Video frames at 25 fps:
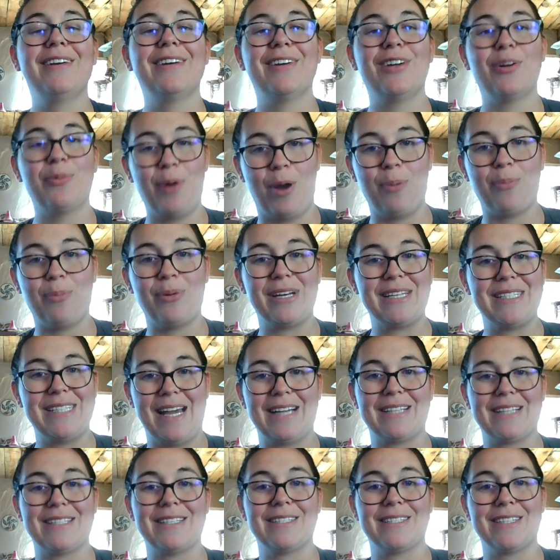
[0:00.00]
your property
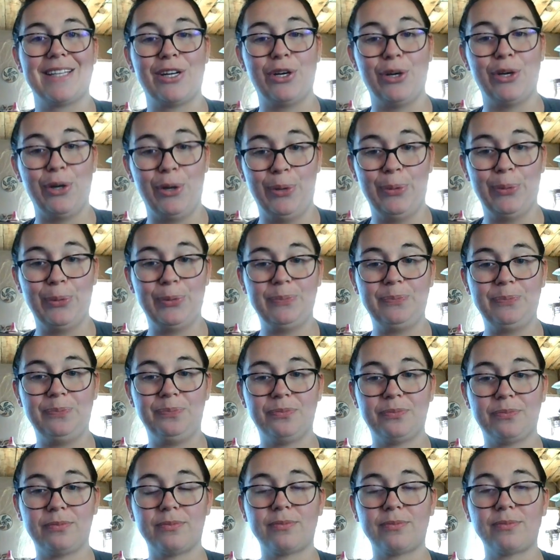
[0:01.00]
taxes that are owed.
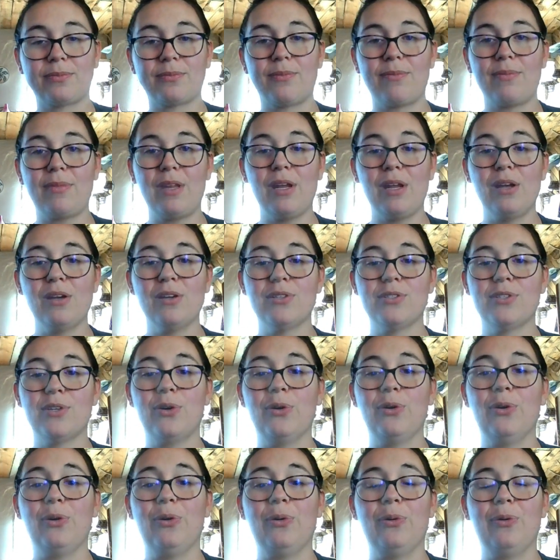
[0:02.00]

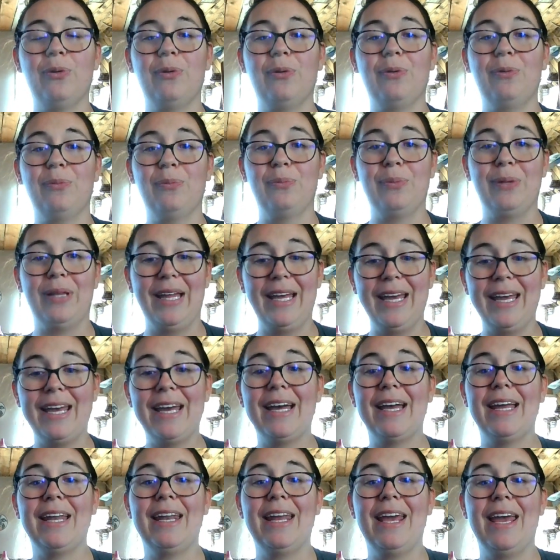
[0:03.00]
So
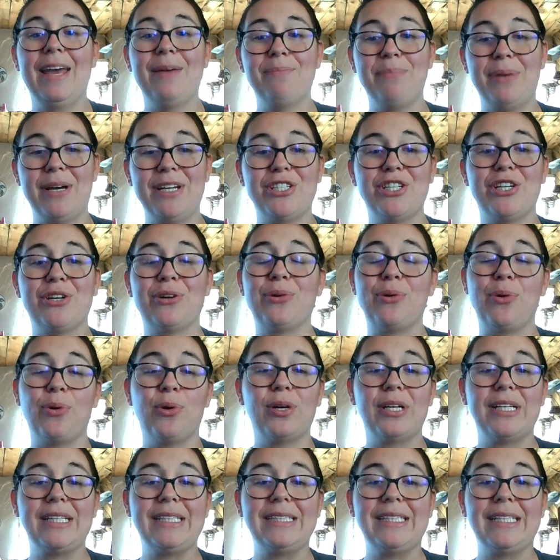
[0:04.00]
plan and budget
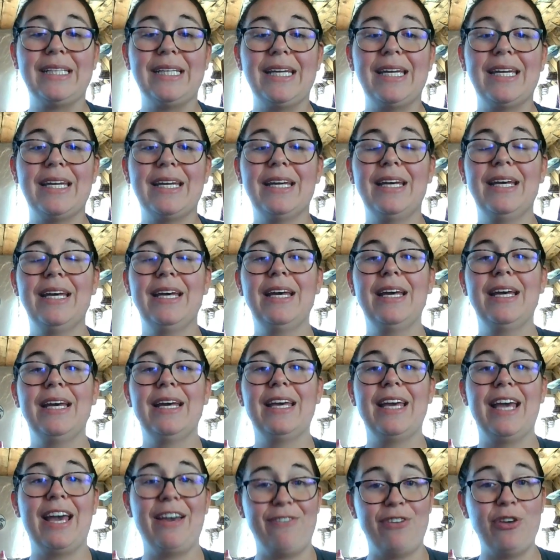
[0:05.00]
accordingly
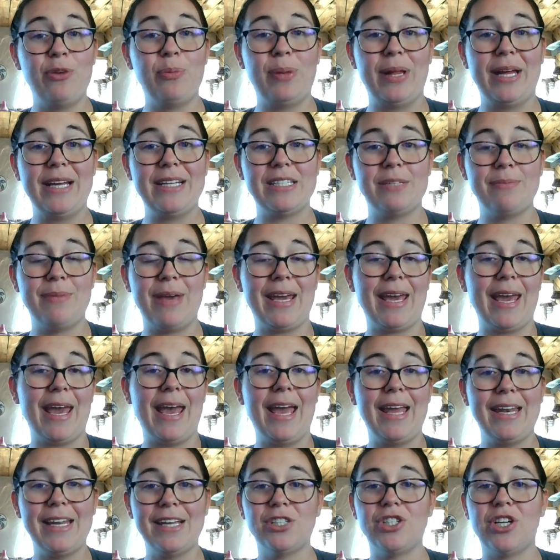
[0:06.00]
if you plan to make
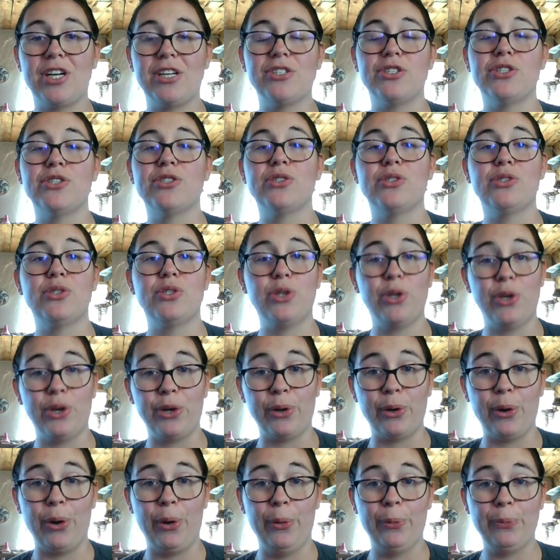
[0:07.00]
any changes to
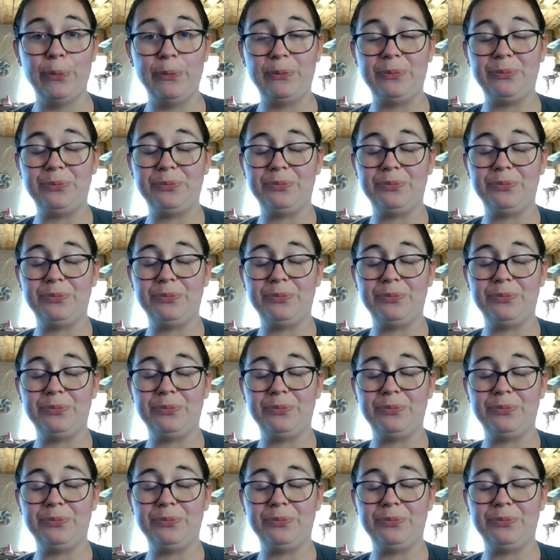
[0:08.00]
your home.